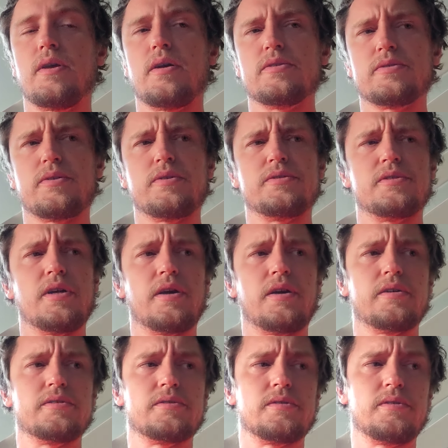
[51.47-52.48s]
And so there's the
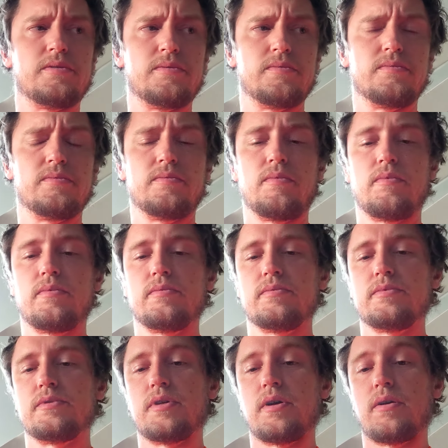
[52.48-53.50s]
answer you
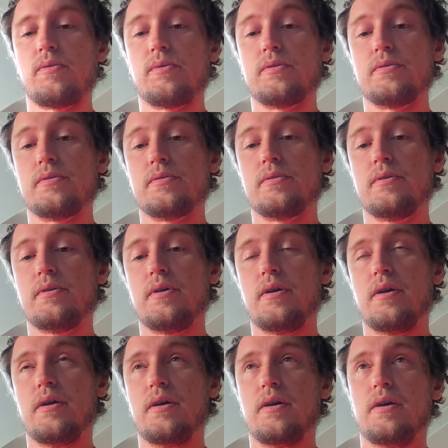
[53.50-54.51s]
share with your
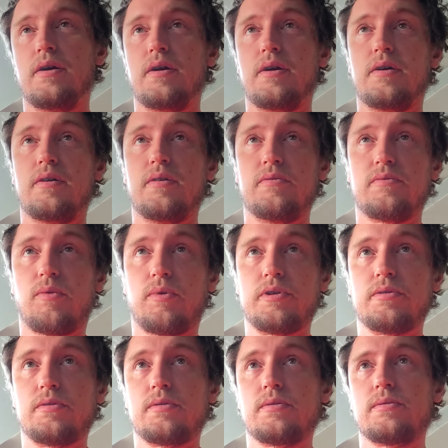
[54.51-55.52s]

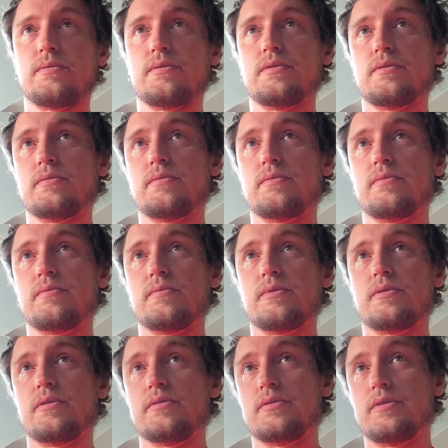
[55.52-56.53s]
4-year-old and
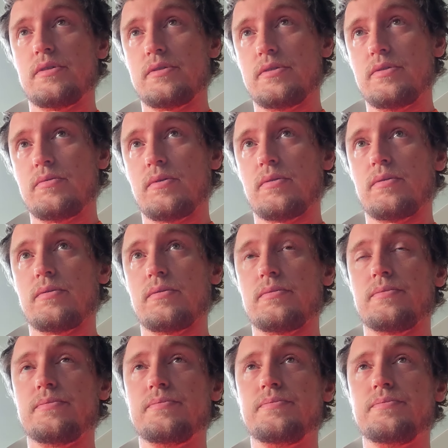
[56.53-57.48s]
with your 6-year-old,